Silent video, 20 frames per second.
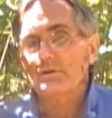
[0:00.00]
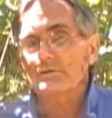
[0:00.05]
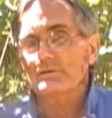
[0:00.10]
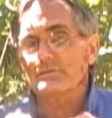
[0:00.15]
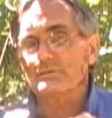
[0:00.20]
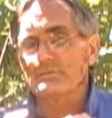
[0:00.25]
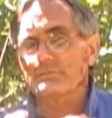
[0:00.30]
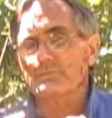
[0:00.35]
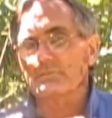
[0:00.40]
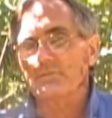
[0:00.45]

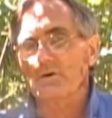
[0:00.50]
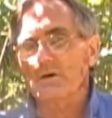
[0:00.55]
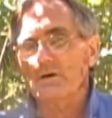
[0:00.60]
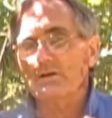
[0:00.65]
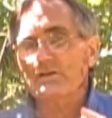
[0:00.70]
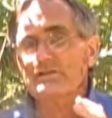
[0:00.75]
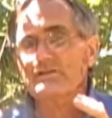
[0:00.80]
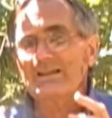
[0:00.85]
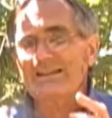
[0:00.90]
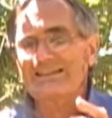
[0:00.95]

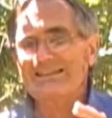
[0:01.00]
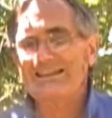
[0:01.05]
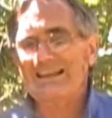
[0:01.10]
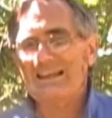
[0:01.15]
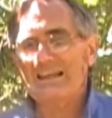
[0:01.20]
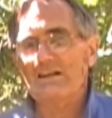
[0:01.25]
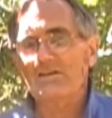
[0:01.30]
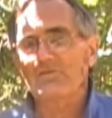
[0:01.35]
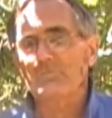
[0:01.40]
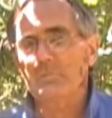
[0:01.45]
diverse
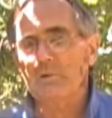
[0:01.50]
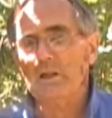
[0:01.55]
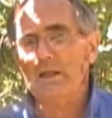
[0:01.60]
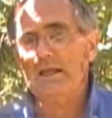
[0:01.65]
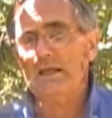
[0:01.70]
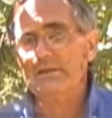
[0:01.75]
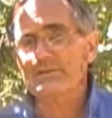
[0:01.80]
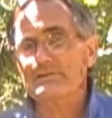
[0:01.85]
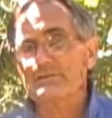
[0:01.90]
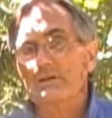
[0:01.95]
native
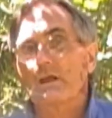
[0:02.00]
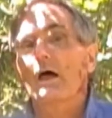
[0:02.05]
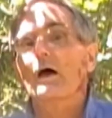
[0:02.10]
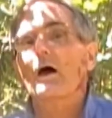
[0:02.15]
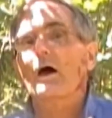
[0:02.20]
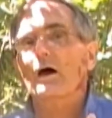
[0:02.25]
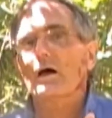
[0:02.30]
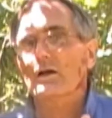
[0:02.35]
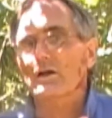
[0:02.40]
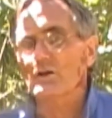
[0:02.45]
plants,
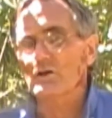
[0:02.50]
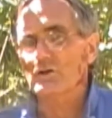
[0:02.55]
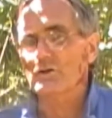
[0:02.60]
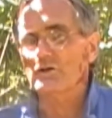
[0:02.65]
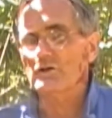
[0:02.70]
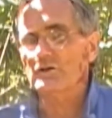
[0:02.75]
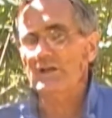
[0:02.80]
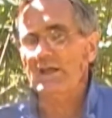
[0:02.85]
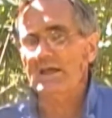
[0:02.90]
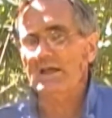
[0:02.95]

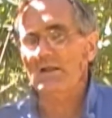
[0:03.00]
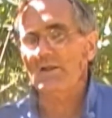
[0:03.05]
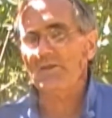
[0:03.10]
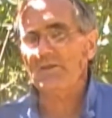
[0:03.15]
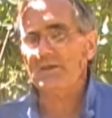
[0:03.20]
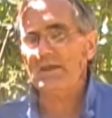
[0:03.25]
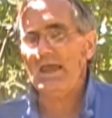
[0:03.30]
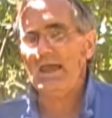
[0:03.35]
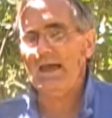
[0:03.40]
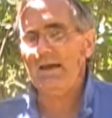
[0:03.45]
good
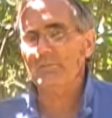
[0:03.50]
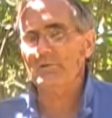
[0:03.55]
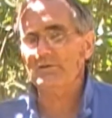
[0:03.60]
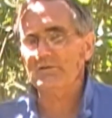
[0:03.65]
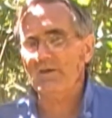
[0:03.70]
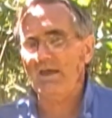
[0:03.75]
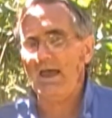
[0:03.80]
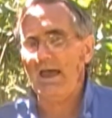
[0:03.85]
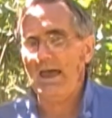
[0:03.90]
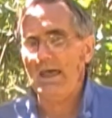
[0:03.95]
healthy
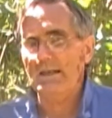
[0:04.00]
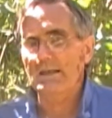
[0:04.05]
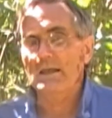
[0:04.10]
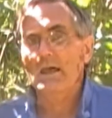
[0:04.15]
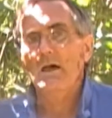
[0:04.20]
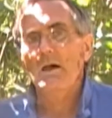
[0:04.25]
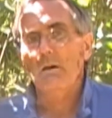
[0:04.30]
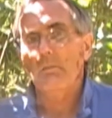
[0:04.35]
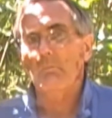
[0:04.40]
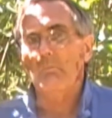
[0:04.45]
habitat.
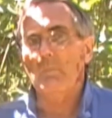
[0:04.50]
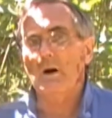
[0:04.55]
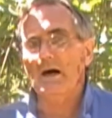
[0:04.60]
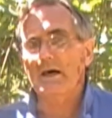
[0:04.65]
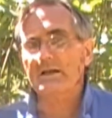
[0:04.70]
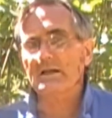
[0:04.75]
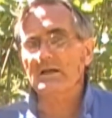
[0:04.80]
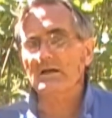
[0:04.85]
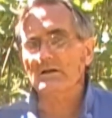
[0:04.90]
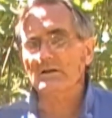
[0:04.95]

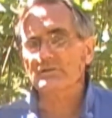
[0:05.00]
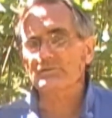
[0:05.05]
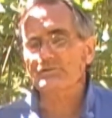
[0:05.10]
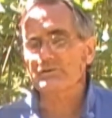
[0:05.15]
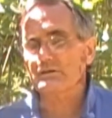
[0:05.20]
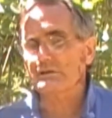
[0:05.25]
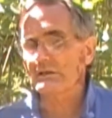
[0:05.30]
Monoculture